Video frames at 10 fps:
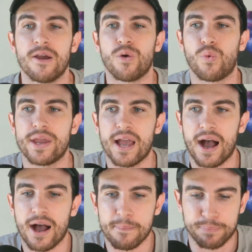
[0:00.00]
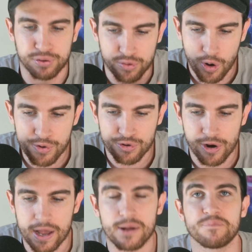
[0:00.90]
We are
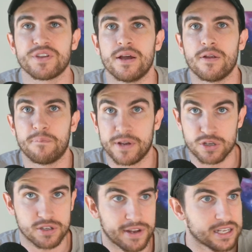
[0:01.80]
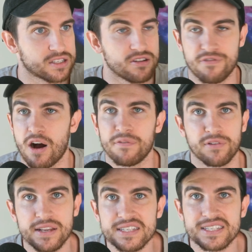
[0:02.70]
programmed because of our survival
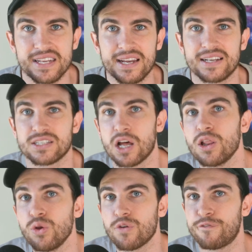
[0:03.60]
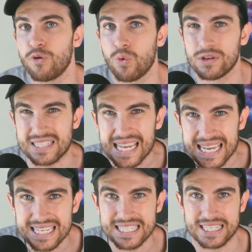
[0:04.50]
instinct to look for what's
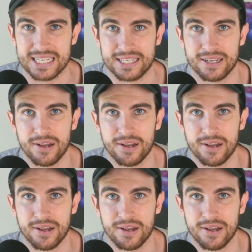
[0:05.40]
easy.